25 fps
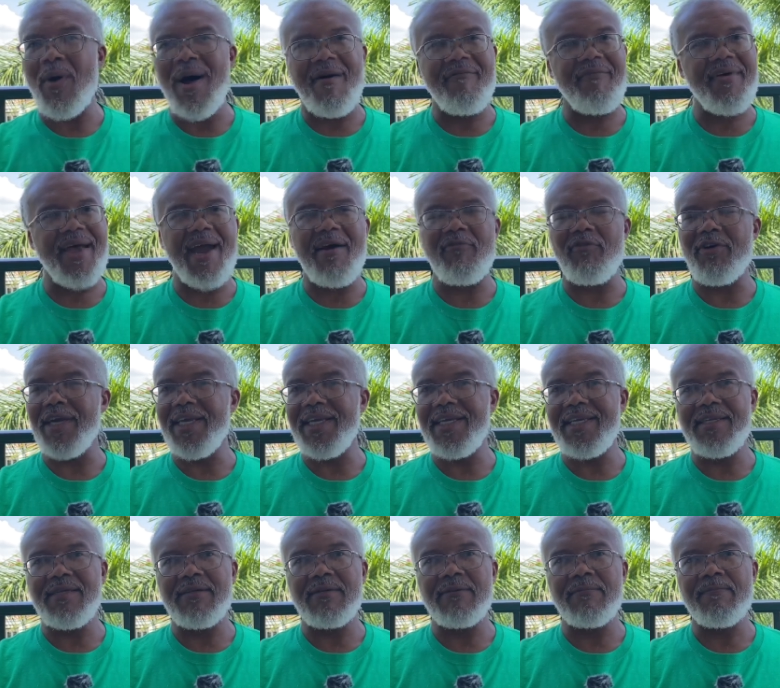I've ever
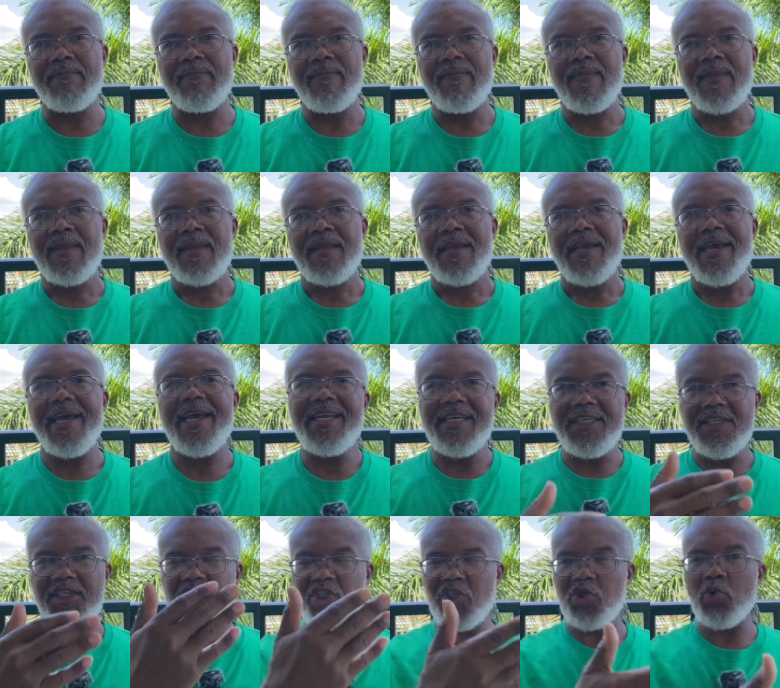eaten. It
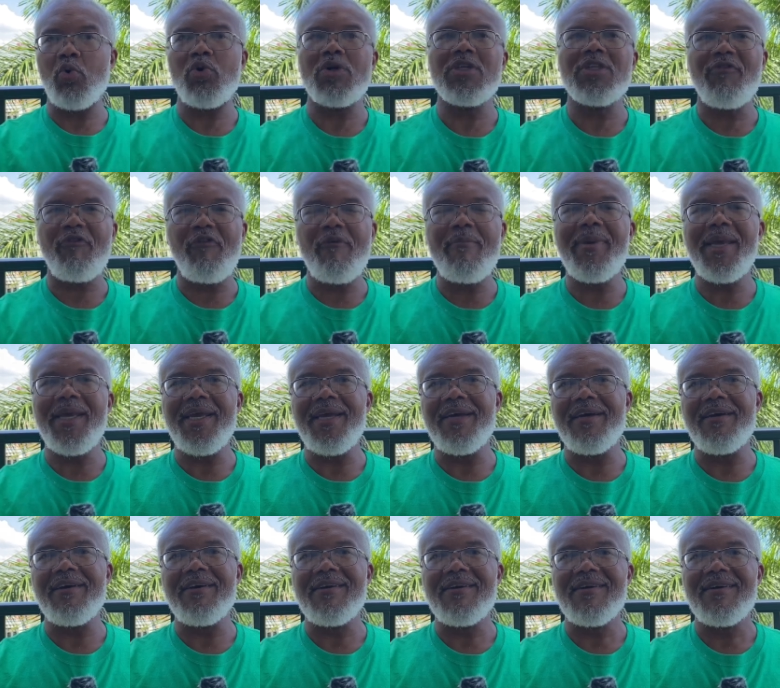is sourced from
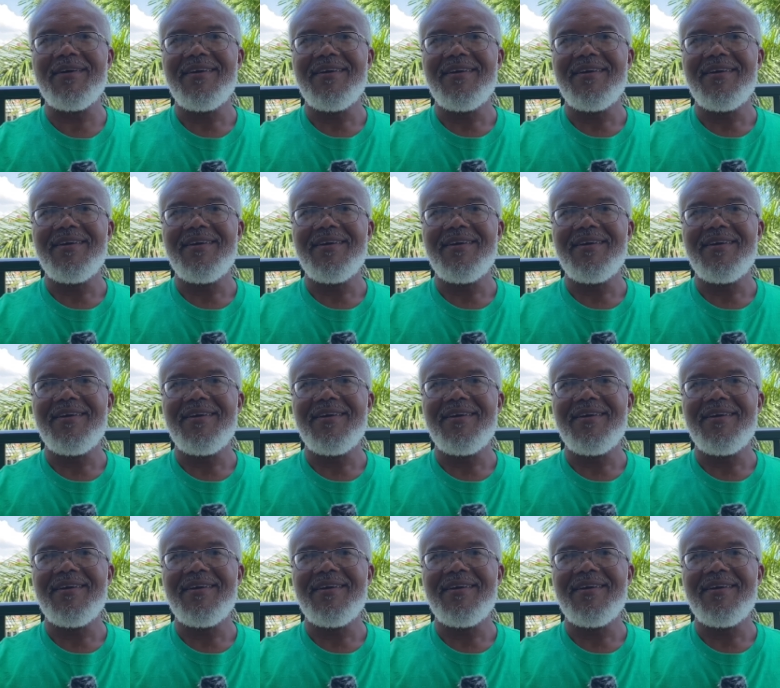here.